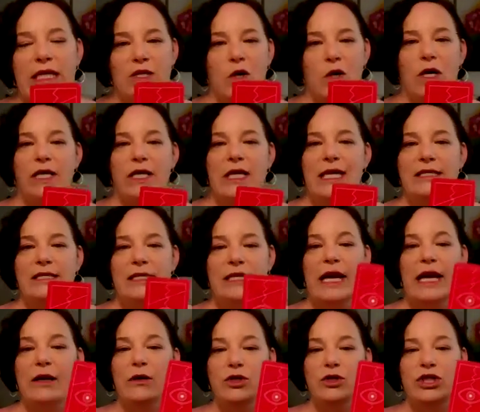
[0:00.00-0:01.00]
Dawn, is
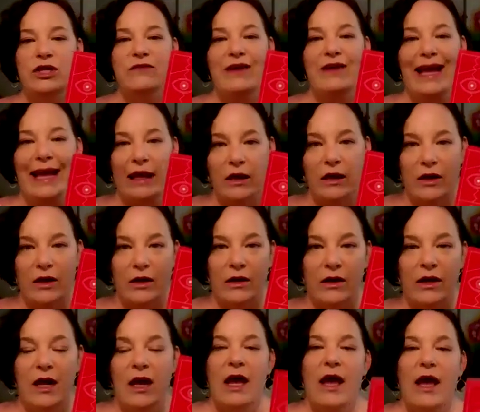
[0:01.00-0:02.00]
the energy of
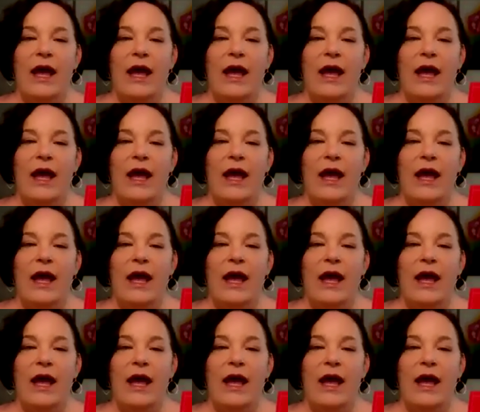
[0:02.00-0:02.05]
anger.